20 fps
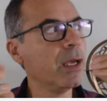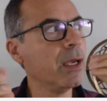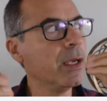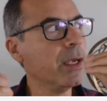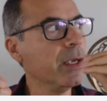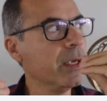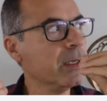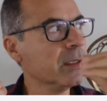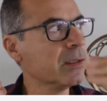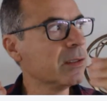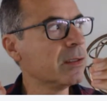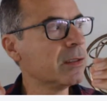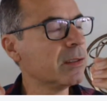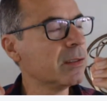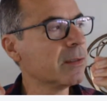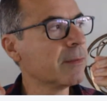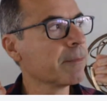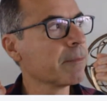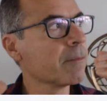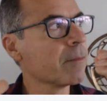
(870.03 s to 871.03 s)
is
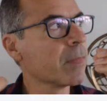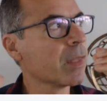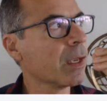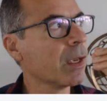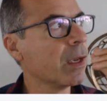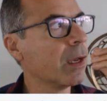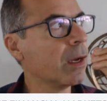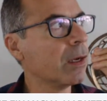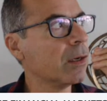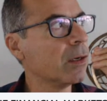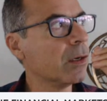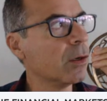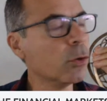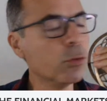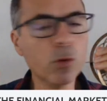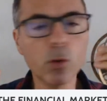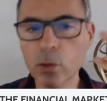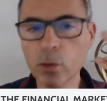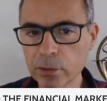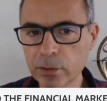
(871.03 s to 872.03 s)

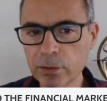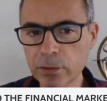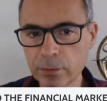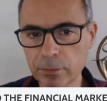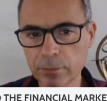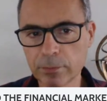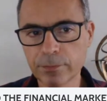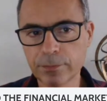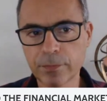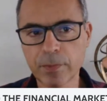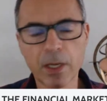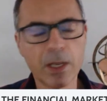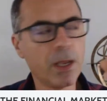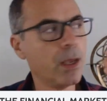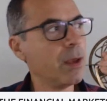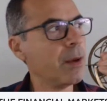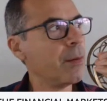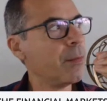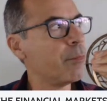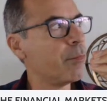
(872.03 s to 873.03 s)
ruled
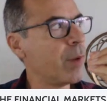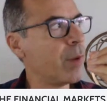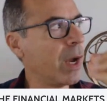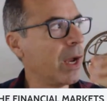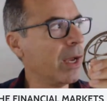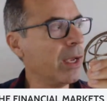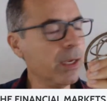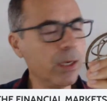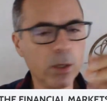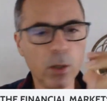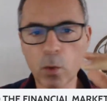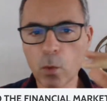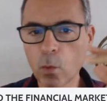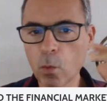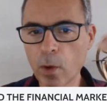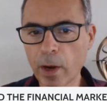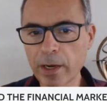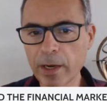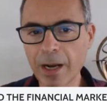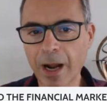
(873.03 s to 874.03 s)
by
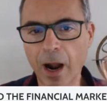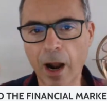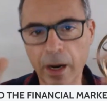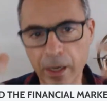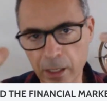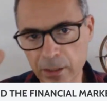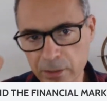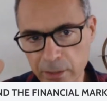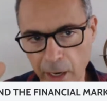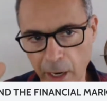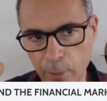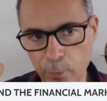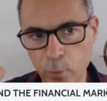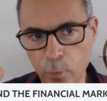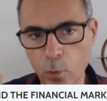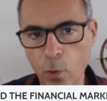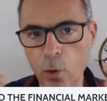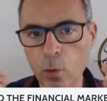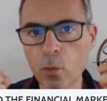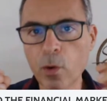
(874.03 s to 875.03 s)
one archetype
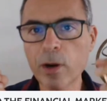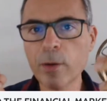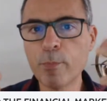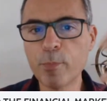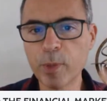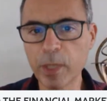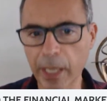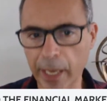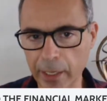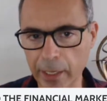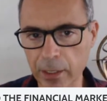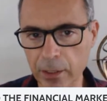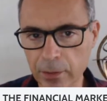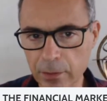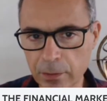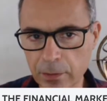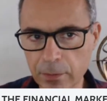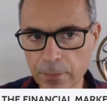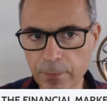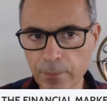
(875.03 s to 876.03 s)
or one
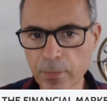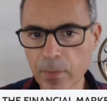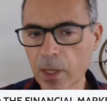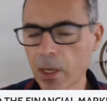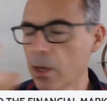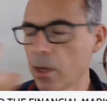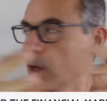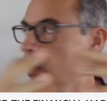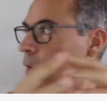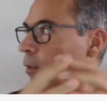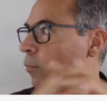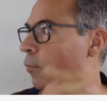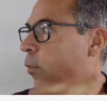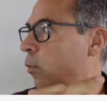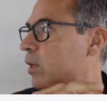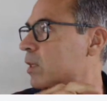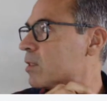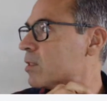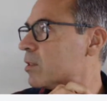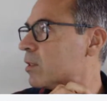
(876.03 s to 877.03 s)
planet. For
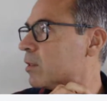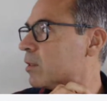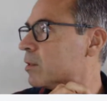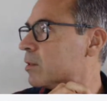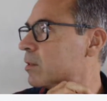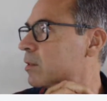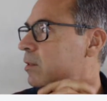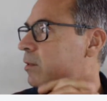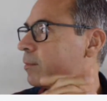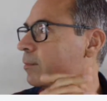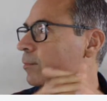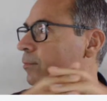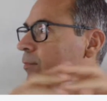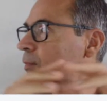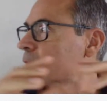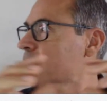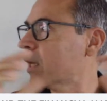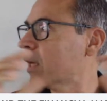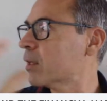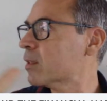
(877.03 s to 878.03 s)
instance,
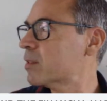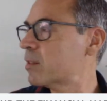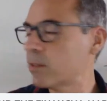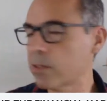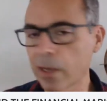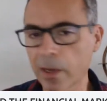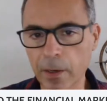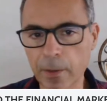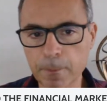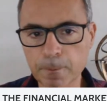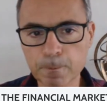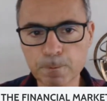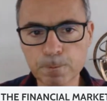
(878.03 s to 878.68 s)
let us say